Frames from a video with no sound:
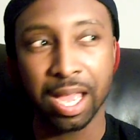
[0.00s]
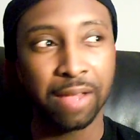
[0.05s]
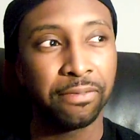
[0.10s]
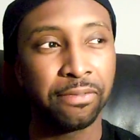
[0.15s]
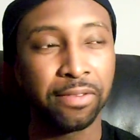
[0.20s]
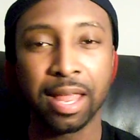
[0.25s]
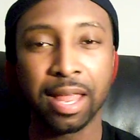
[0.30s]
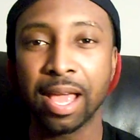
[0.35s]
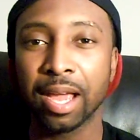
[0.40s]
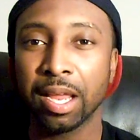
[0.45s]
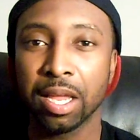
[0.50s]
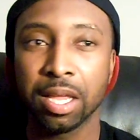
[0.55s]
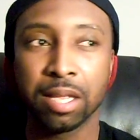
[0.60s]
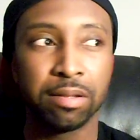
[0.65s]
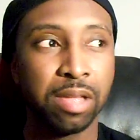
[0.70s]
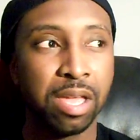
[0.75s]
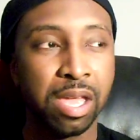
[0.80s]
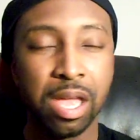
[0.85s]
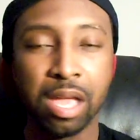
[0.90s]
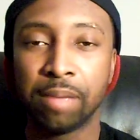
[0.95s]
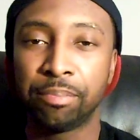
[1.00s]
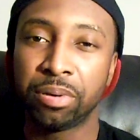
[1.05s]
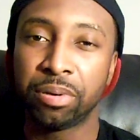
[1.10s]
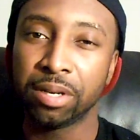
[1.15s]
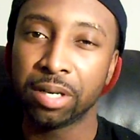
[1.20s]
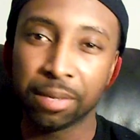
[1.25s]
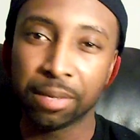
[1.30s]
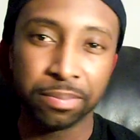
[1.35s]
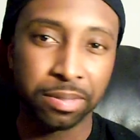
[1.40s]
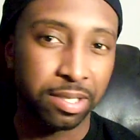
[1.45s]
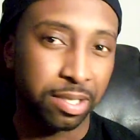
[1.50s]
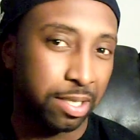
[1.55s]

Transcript: I feel like I can put up a